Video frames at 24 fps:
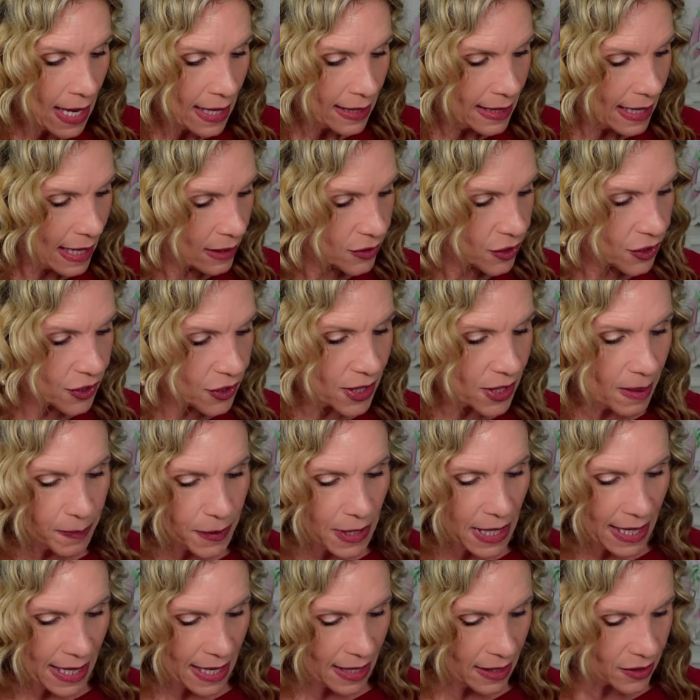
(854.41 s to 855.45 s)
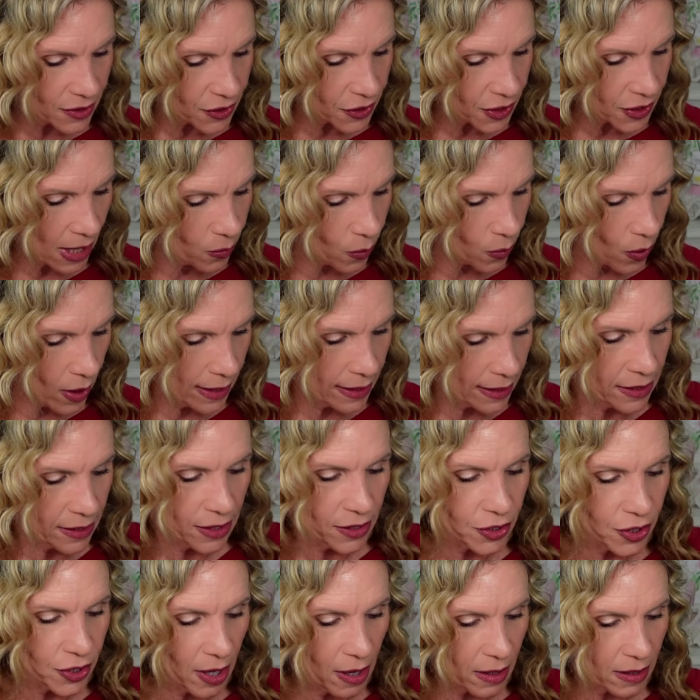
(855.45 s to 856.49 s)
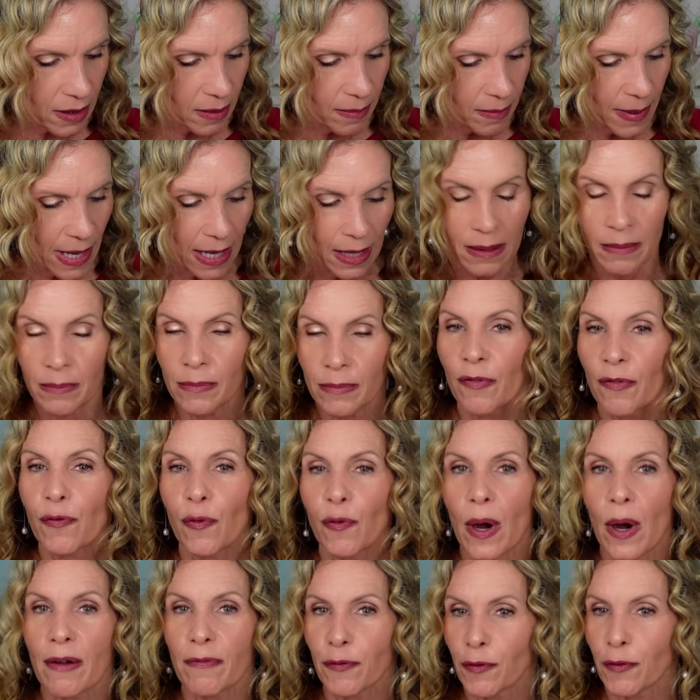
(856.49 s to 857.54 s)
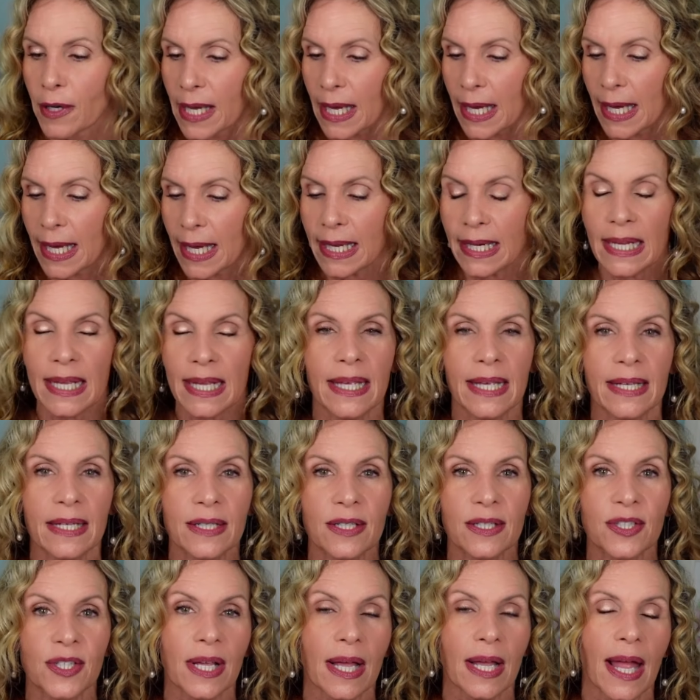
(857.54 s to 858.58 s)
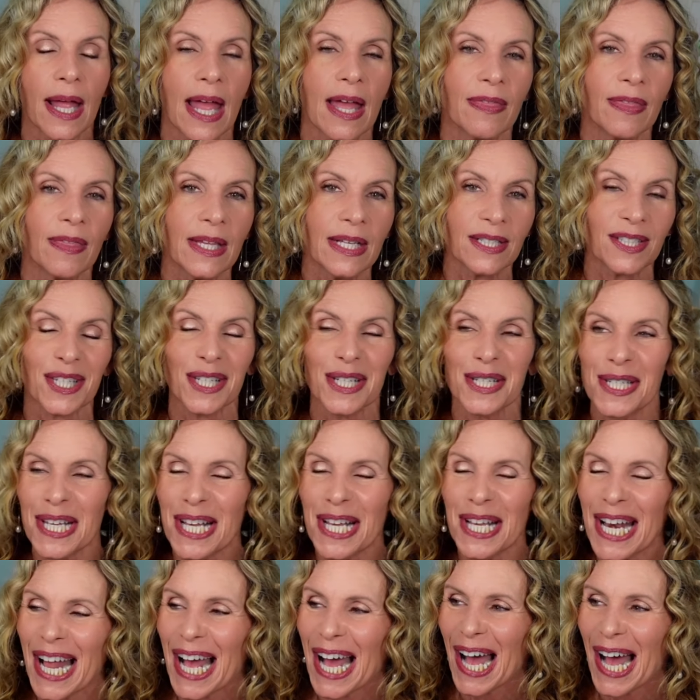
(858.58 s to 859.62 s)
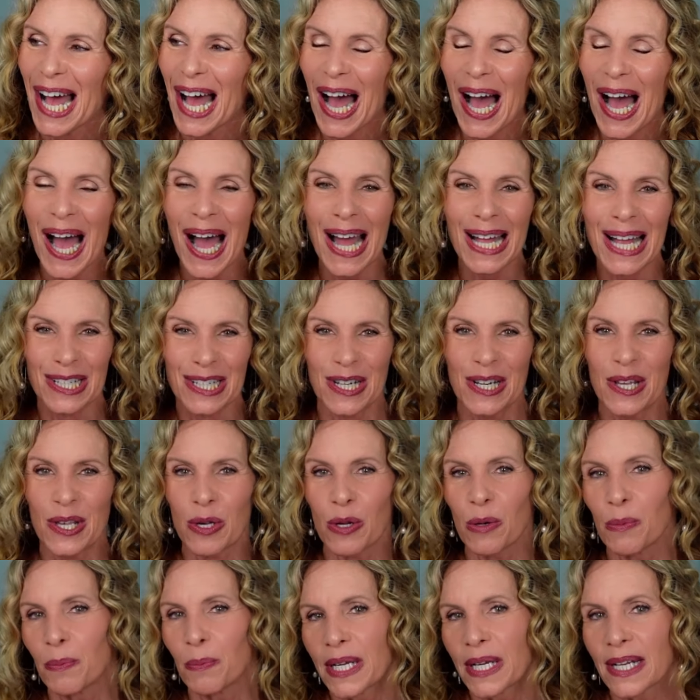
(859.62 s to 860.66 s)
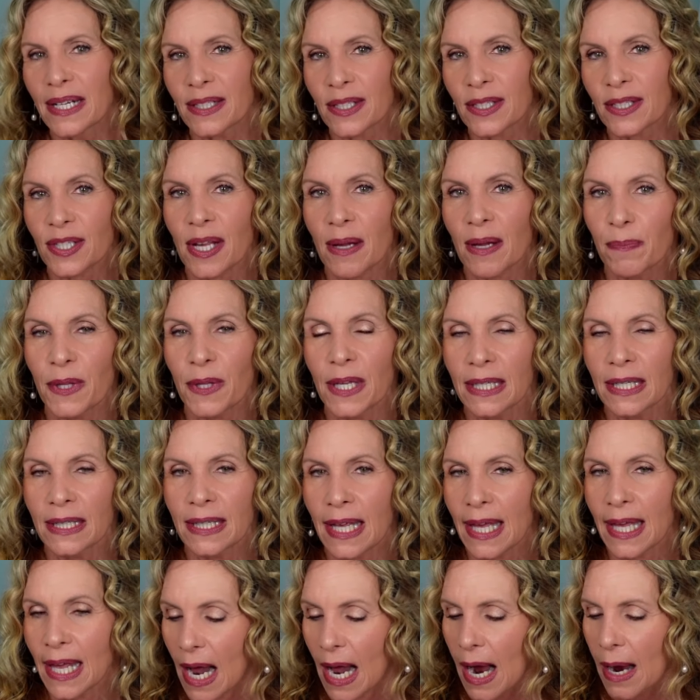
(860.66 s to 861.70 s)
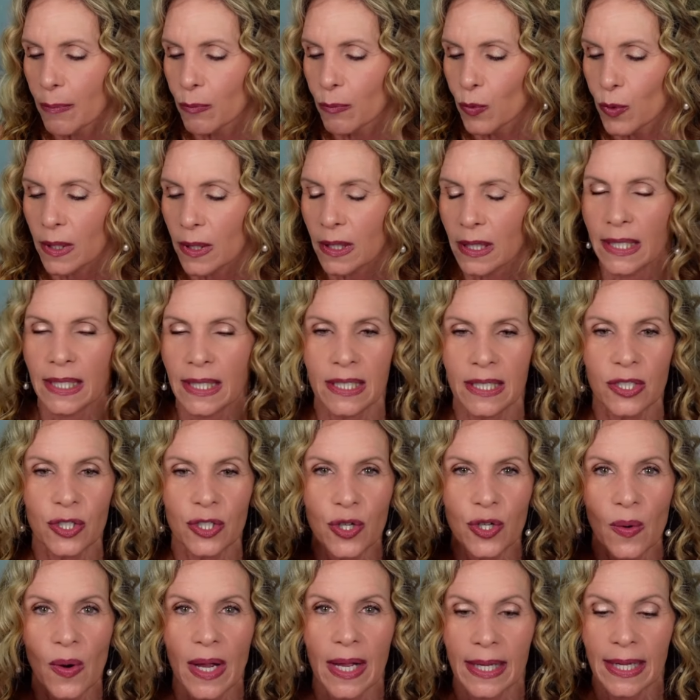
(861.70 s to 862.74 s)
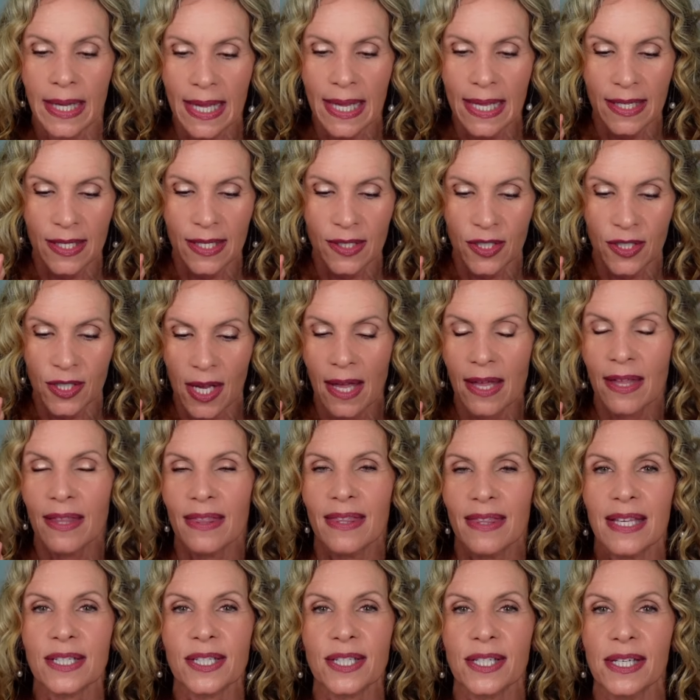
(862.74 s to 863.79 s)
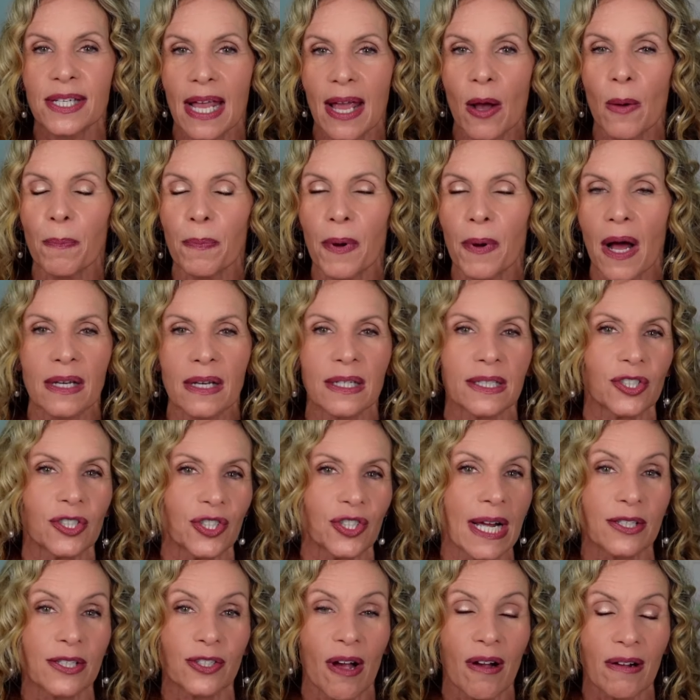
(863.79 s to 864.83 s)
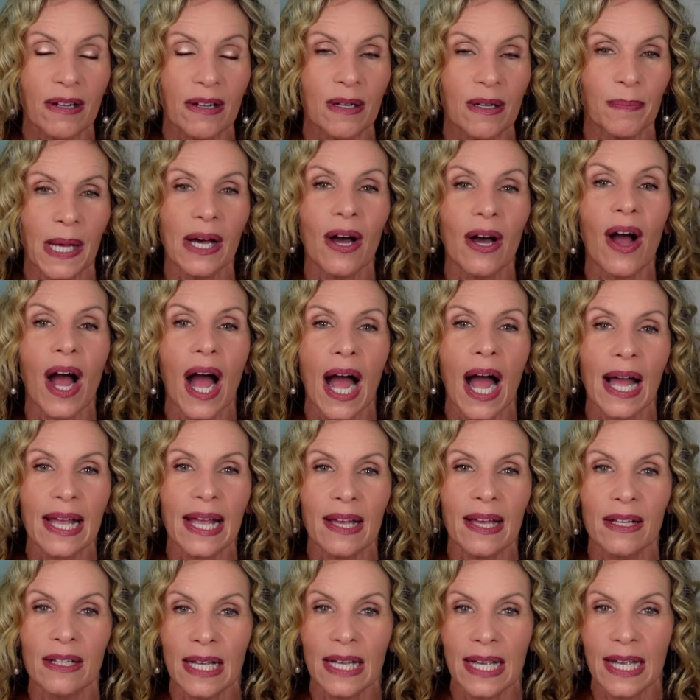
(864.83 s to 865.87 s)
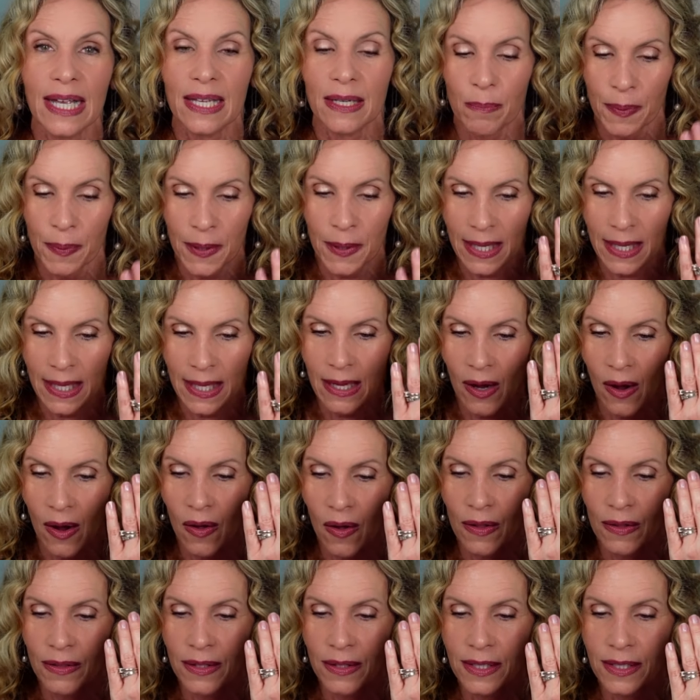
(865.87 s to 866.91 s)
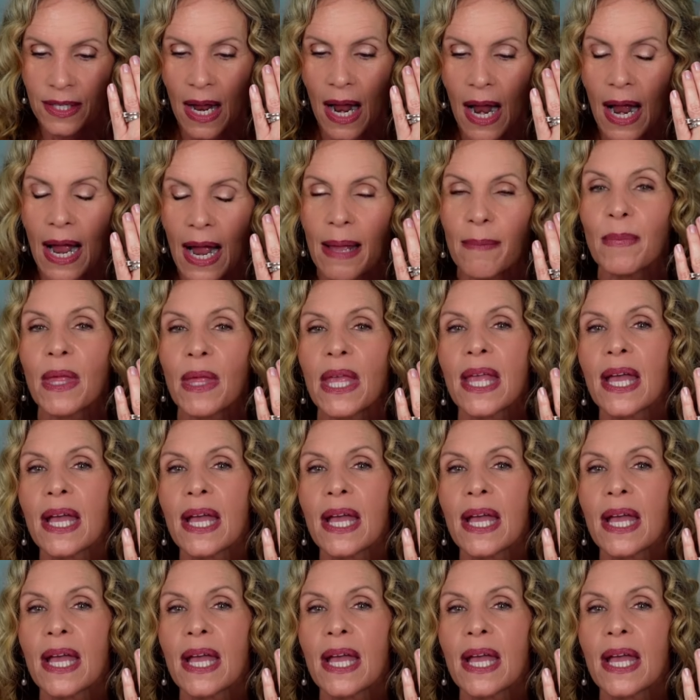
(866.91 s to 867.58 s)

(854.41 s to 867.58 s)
Now, something else I wanted to talk about before I forget is, and this isn't hot new, but it's something that I'm really enjoying, is this nail polish. I talk about ILNP all the time.